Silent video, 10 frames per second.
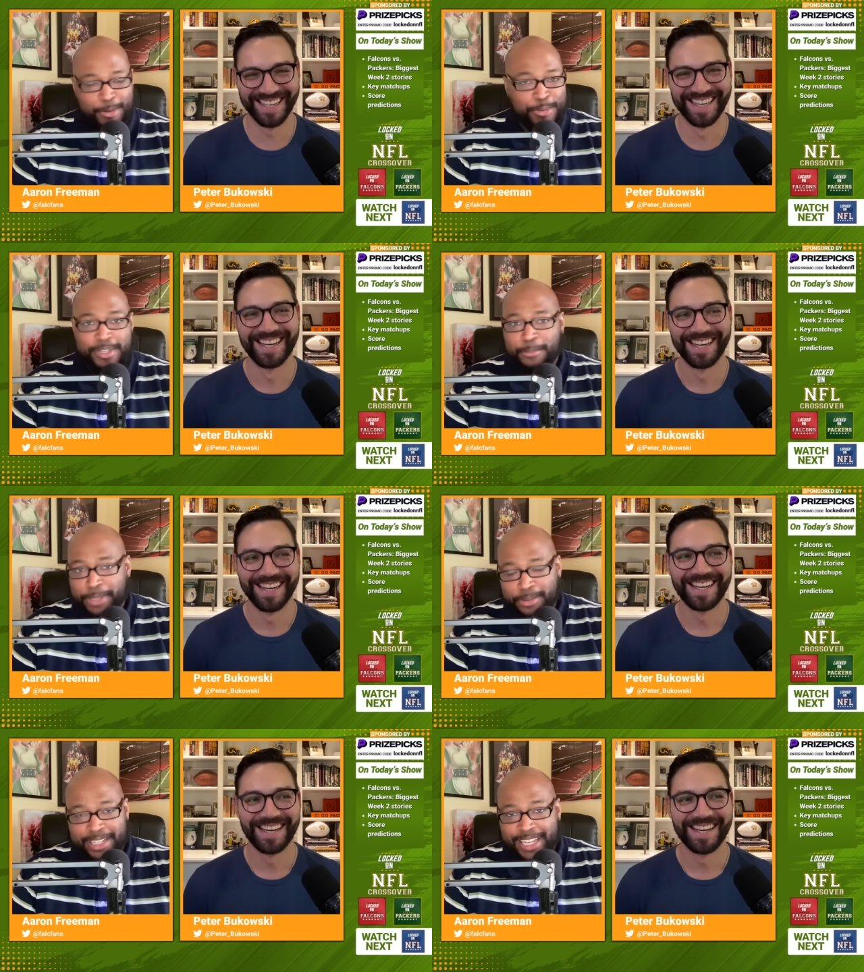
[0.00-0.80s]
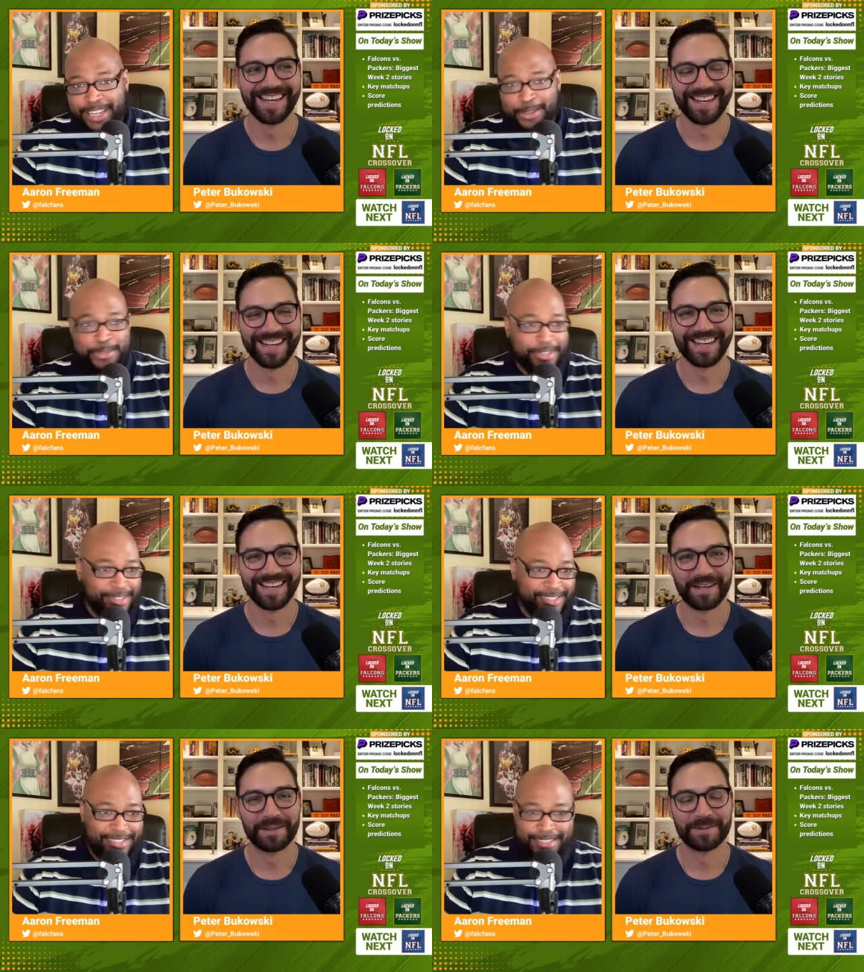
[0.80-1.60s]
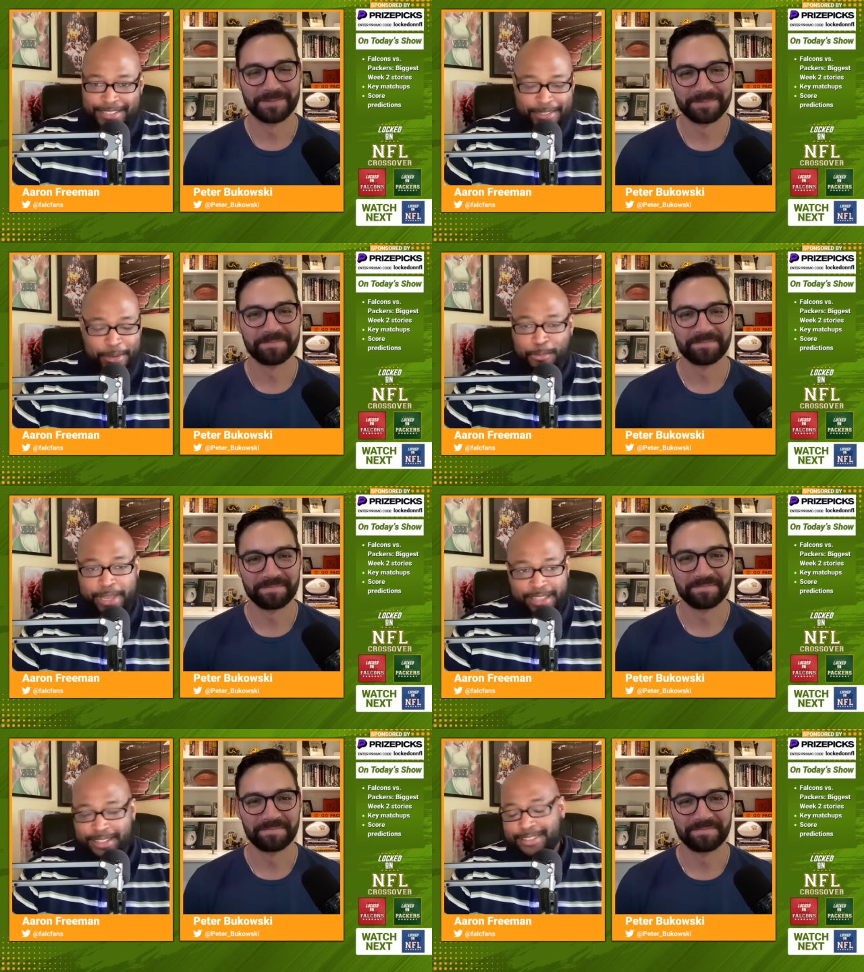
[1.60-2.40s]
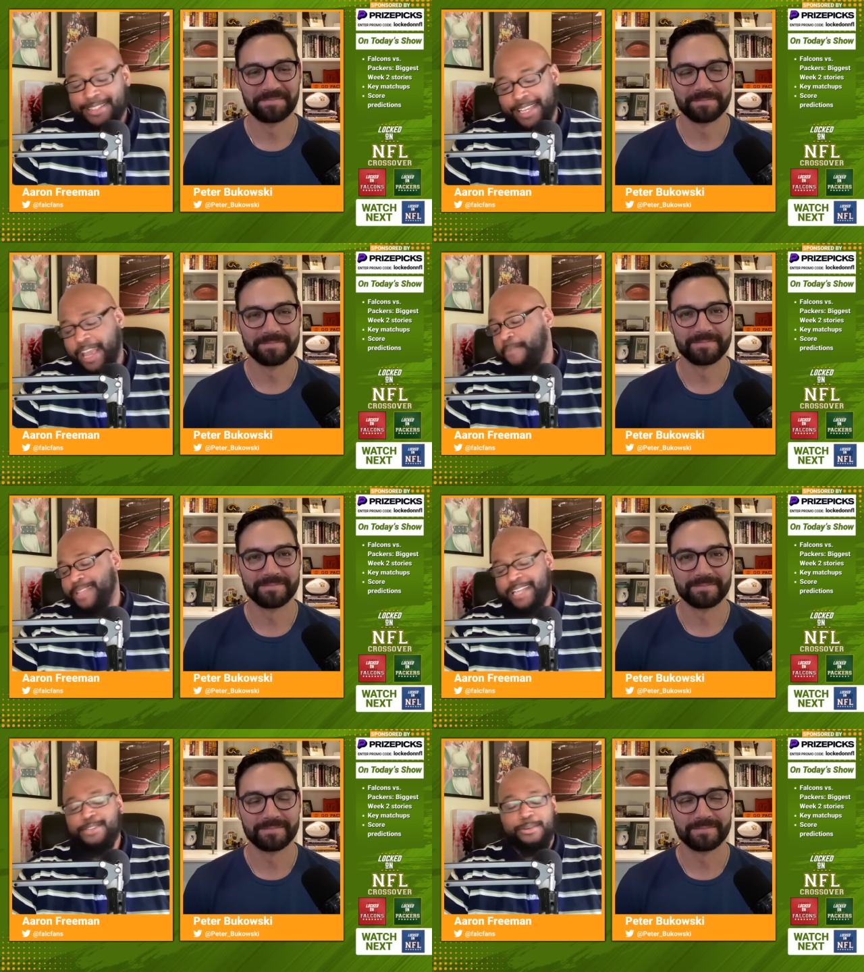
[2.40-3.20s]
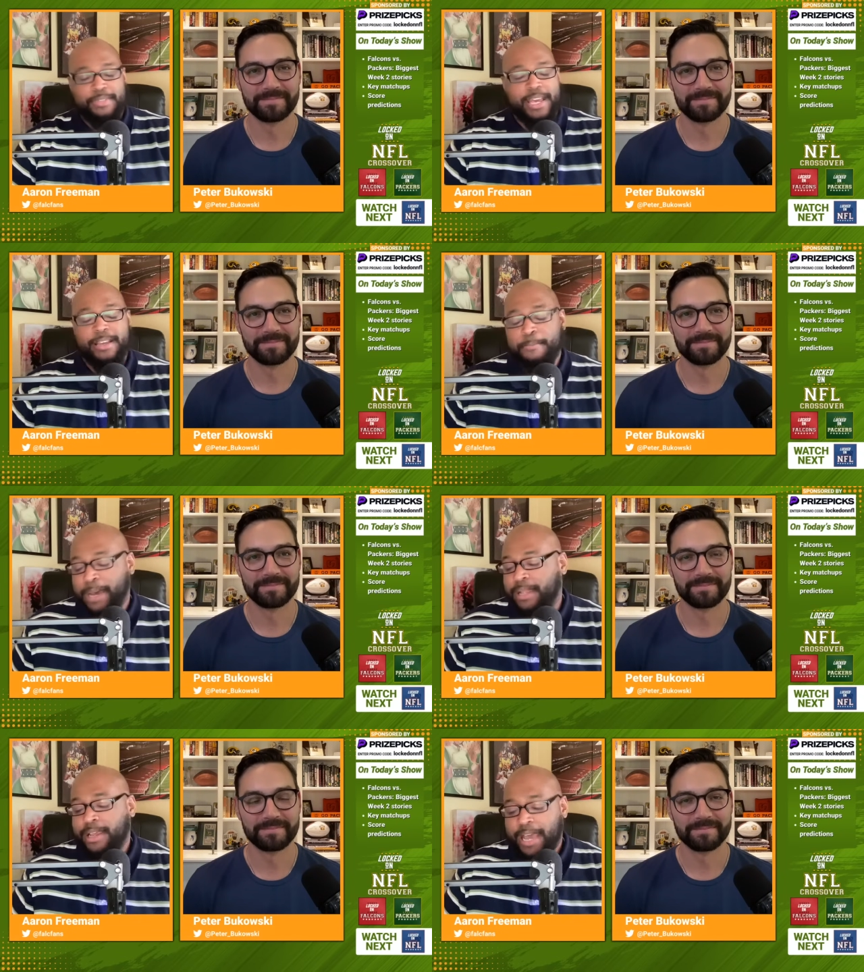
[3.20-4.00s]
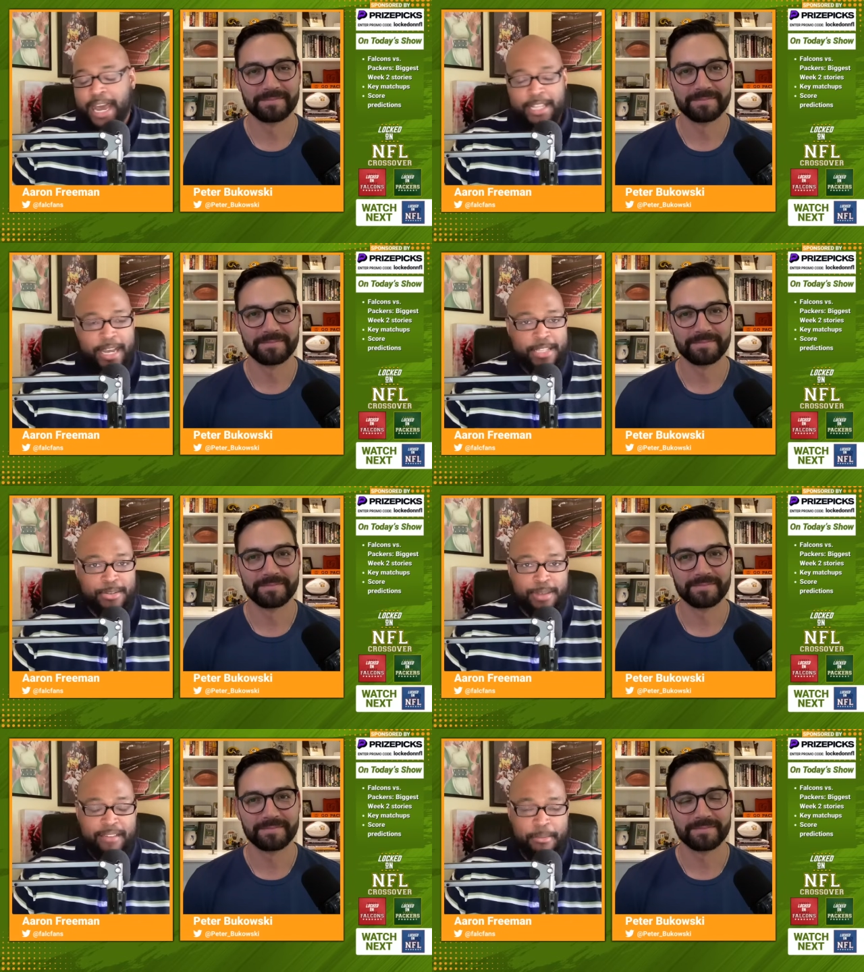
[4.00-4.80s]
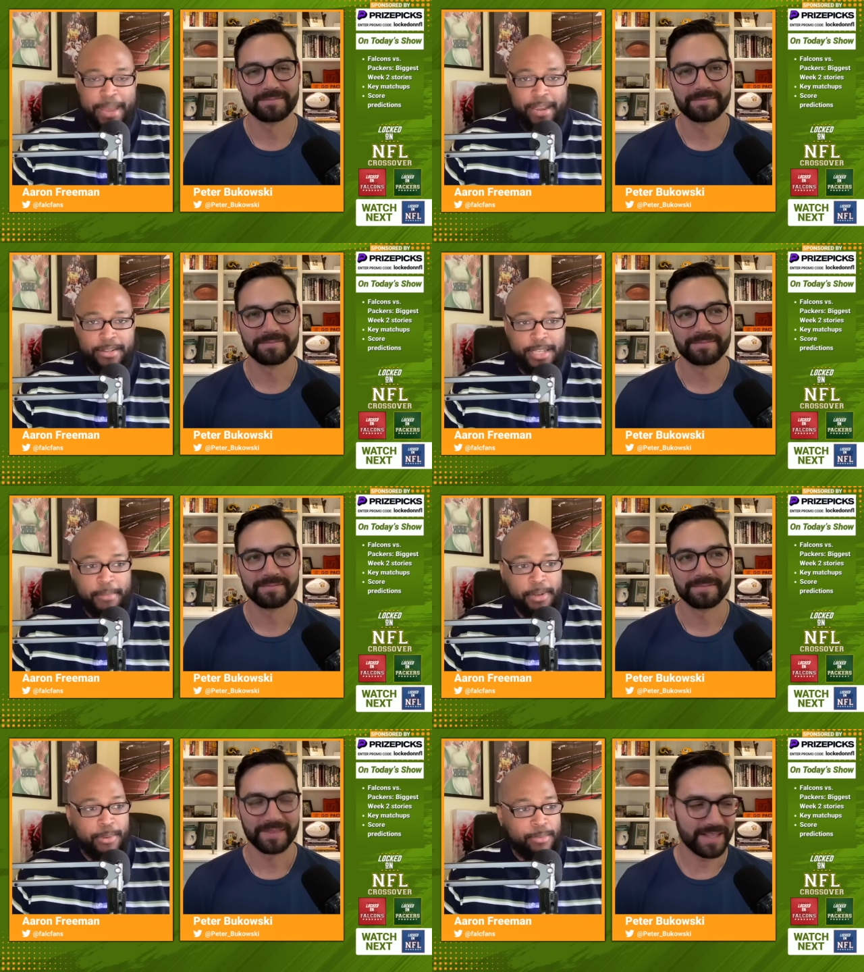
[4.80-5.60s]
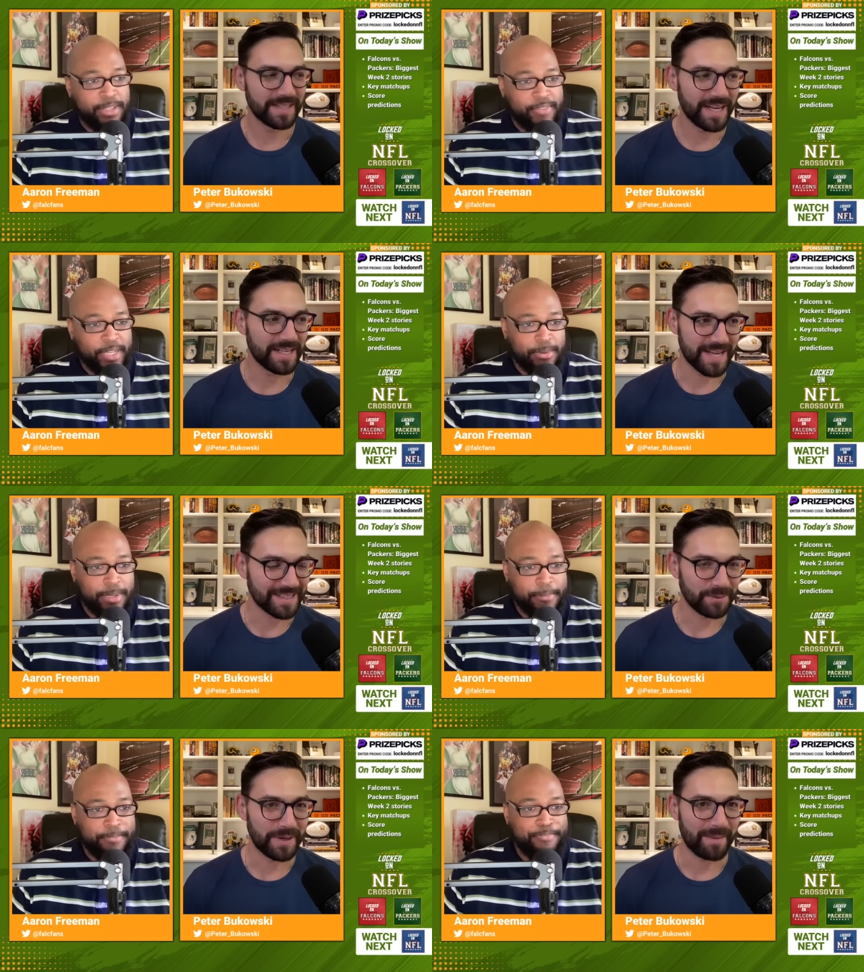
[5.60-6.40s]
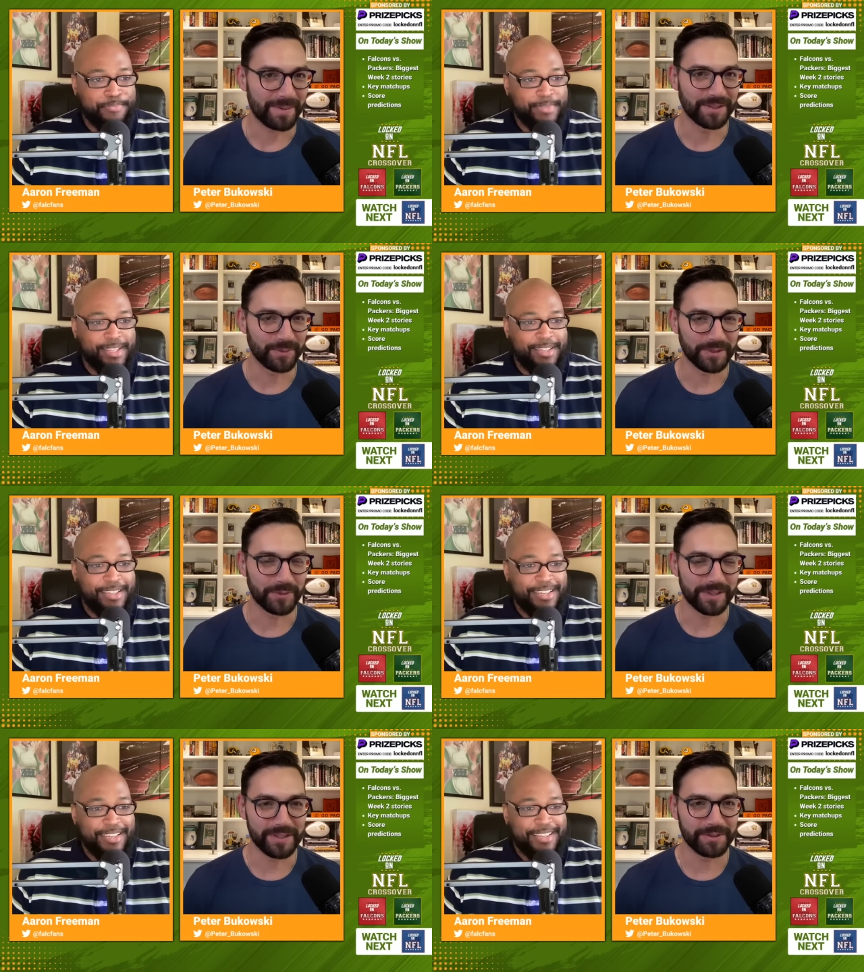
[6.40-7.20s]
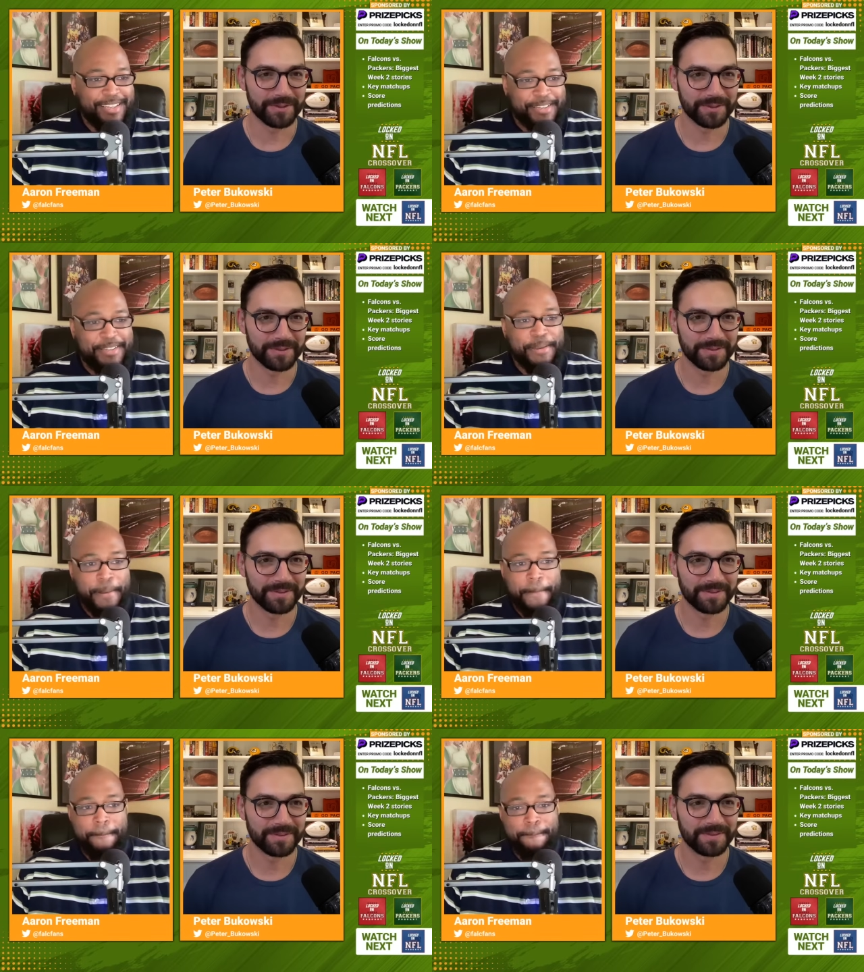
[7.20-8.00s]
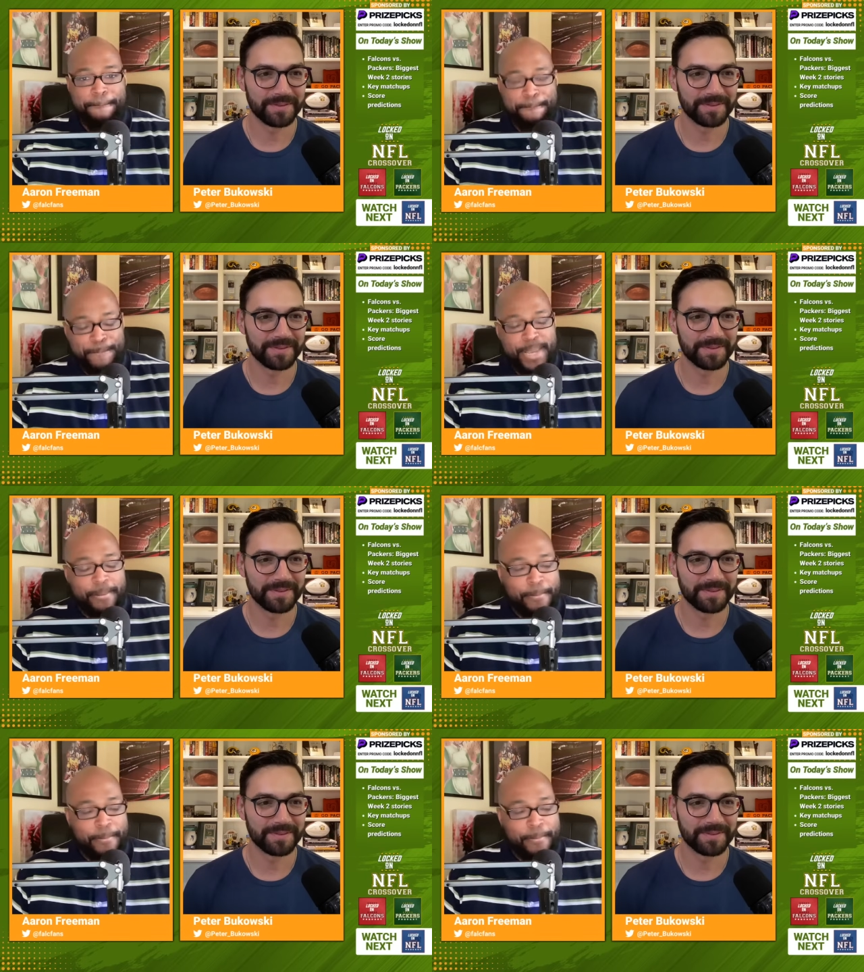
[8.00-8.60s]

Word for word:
Speaker 1: who's going to blow the lead? Who's going to, you know, win the, the game? That sort of thing. But I, I do have the Packers coming away. Isn't that
Speaker 2: exactly what happened in 2022? Yeah.